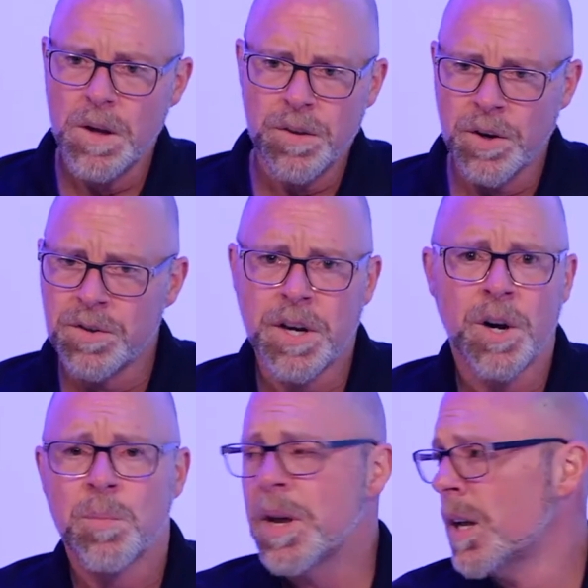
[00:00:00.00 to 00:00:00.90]
their
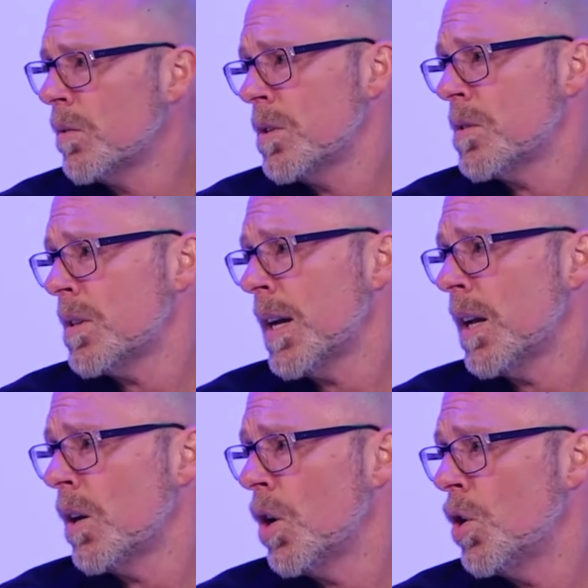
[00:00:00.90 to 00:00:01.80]
entire panel just sat
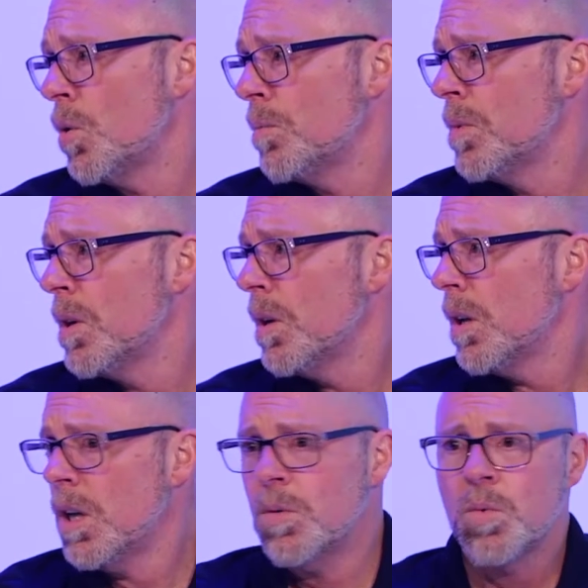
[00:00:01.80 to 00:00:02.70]
at home
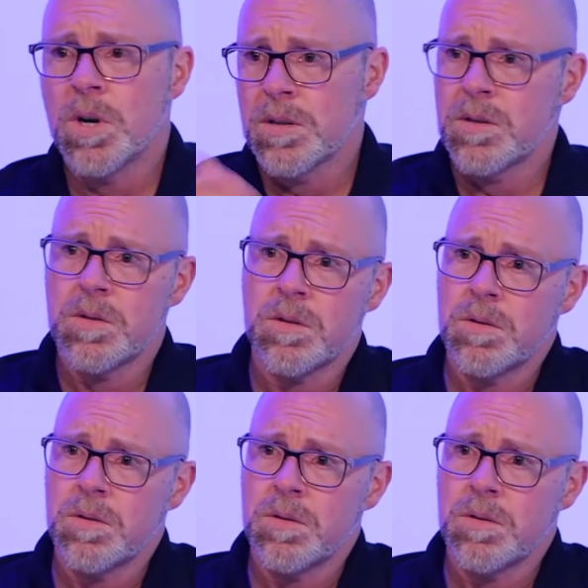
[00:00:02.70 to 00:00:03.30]
and watched